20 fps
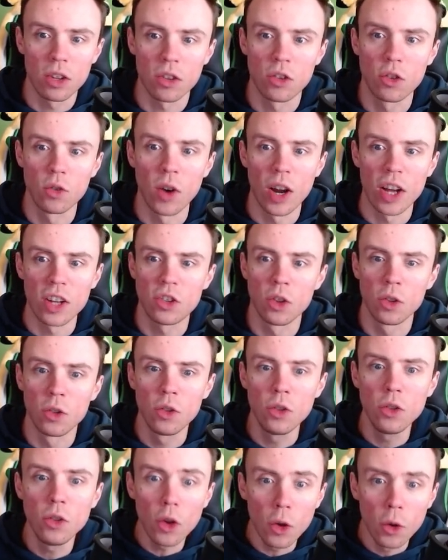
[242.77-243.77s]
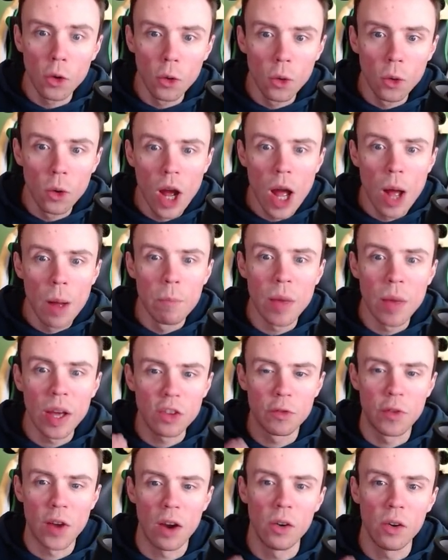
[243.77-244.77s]
tries to do makes
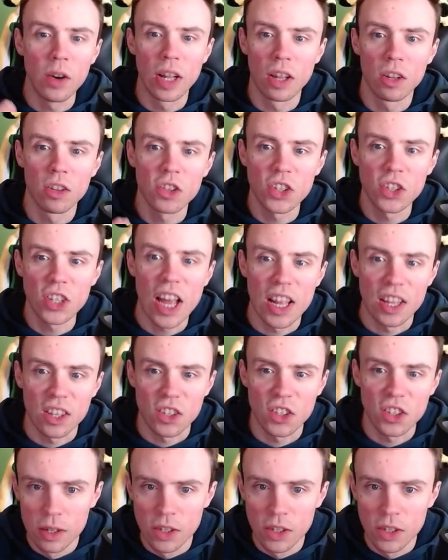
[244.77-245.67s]
very little sense.